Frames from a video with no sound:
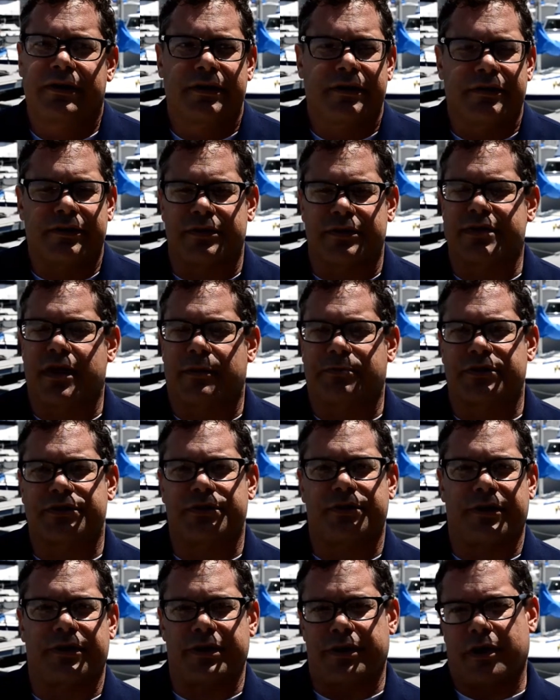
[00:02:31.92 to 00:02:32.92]
there's
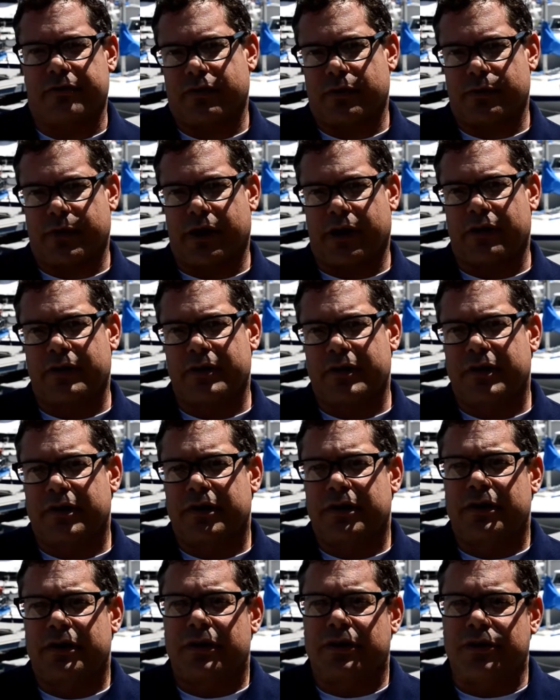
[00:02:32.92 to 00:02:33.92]
opportunity everywhere.
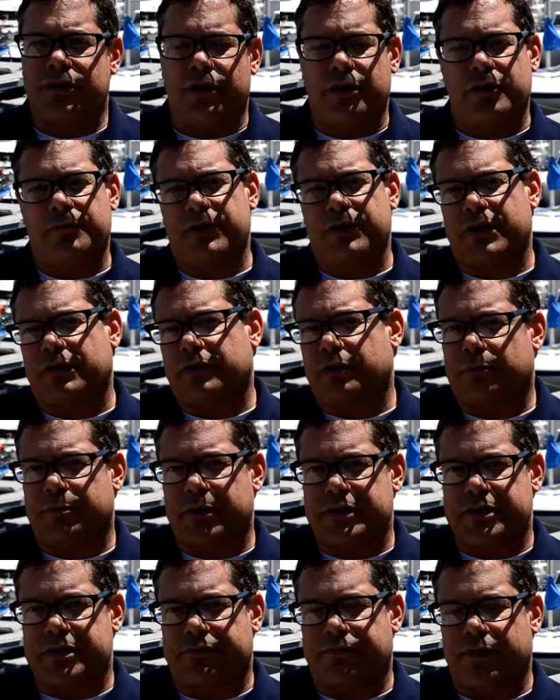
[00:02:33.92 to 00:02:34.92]
You're going to be a little
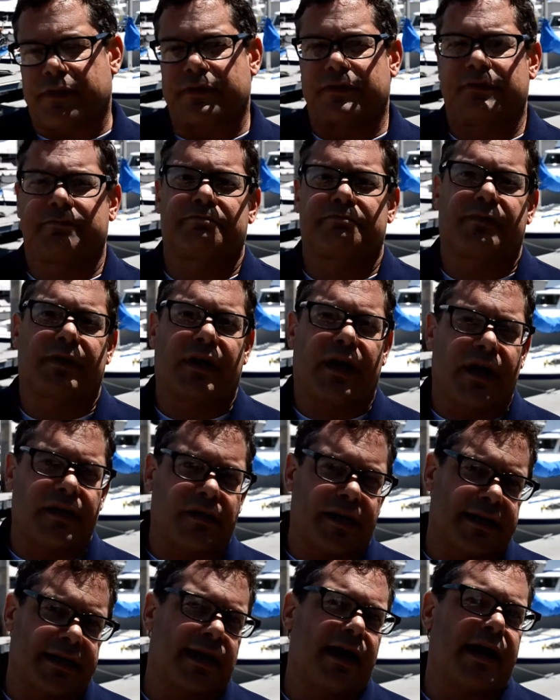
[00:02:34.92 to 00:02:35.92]
bit different. I
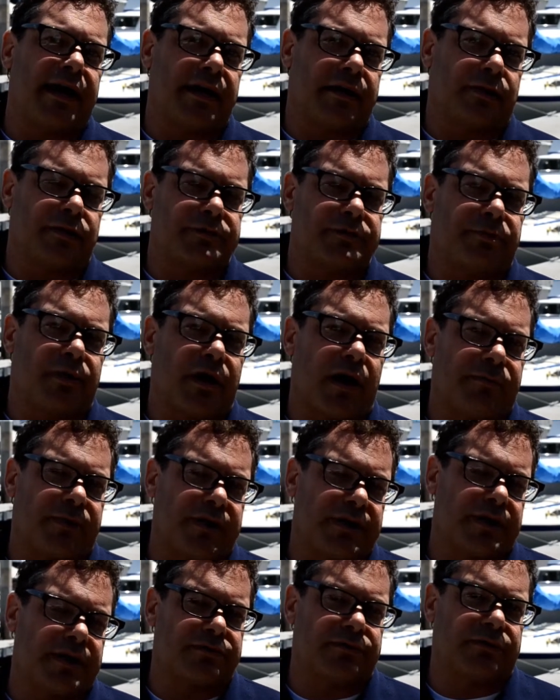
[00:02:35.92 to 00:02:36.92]
like high acreage property
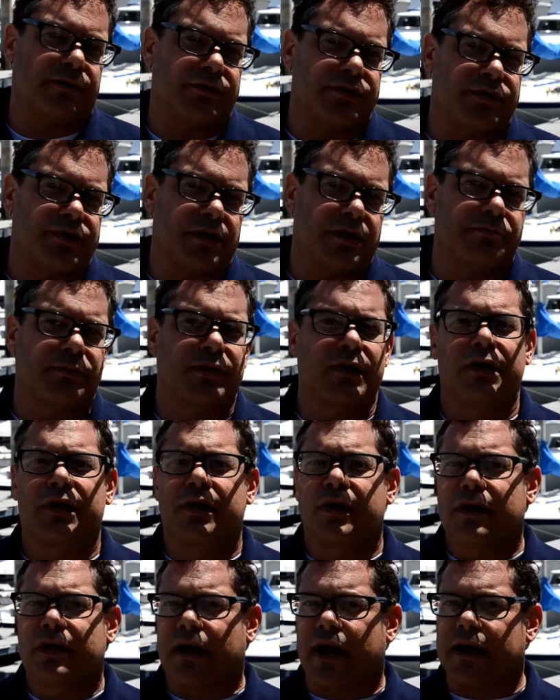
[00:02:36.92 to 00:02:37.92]
that's real cheap.
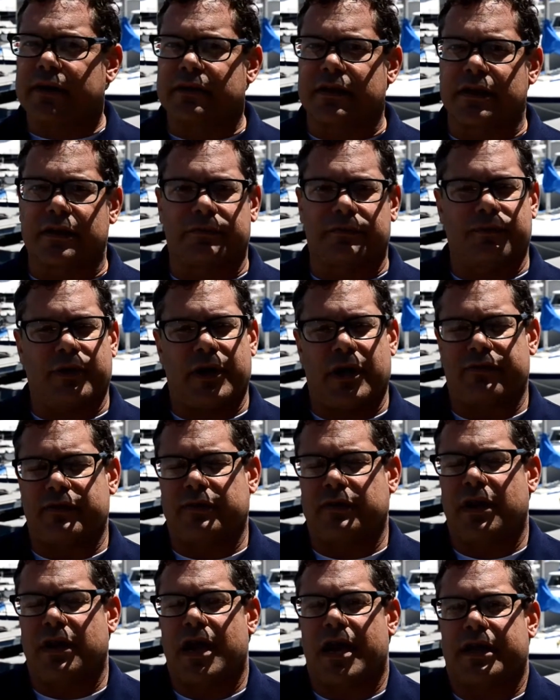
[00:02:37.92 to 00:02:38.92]
I think we have a
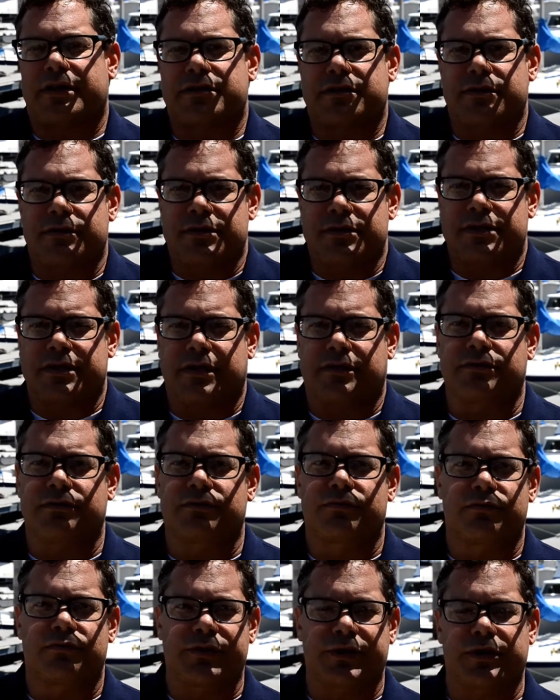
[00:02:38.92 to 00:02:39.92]
lot of students that do
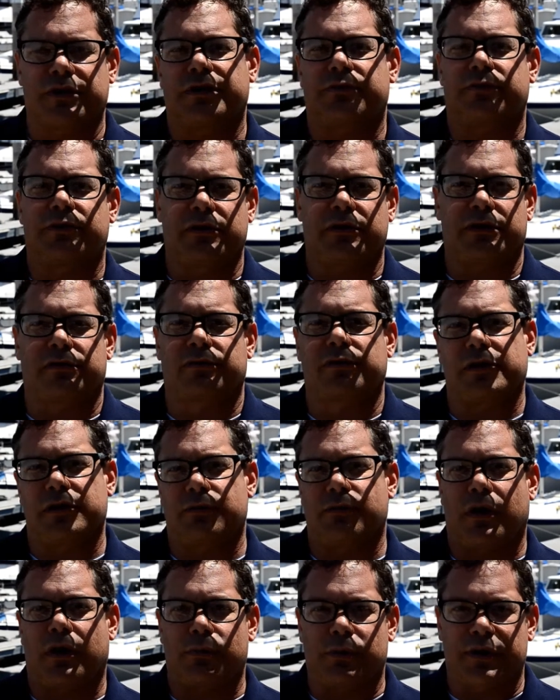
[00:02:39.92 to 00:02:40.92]
really
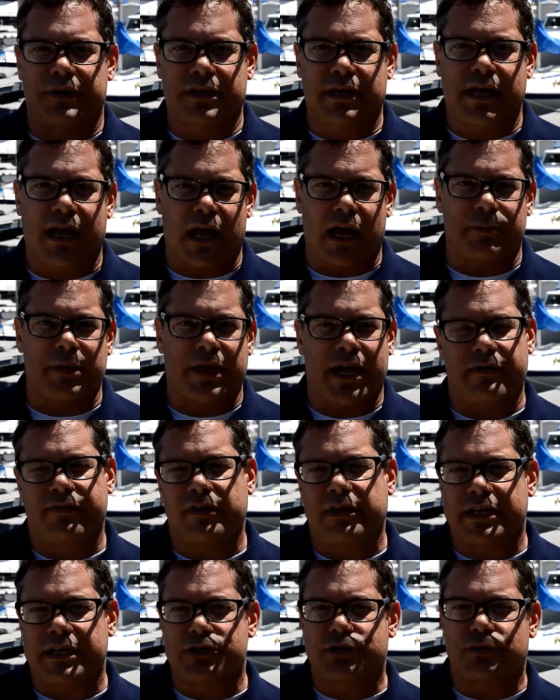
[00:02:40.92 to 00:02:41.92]
well with
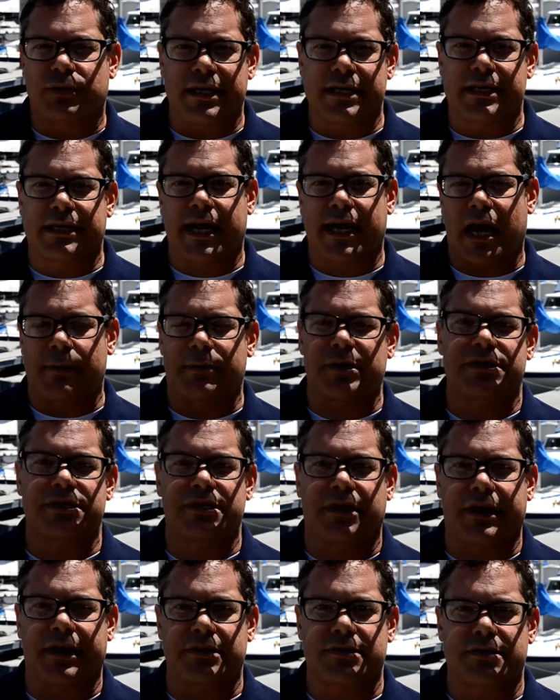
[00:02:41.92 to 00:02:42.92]
heavily treed cabin
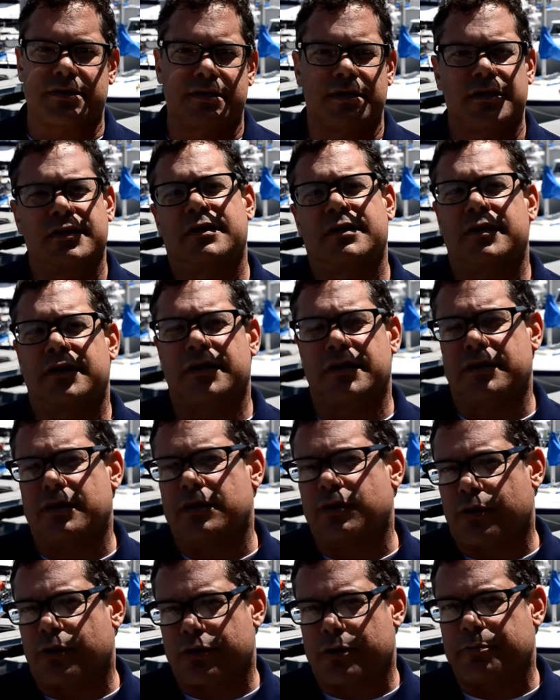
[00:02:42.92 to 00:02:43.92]
sites in the
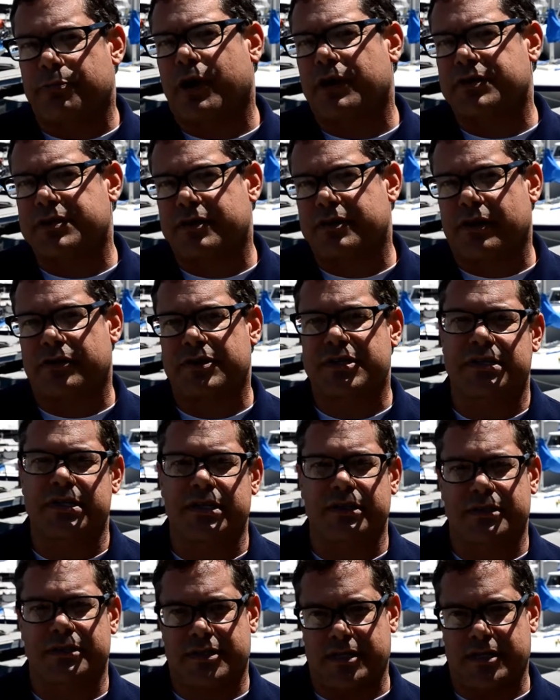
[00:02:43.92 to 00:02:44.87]
northern parts of their state.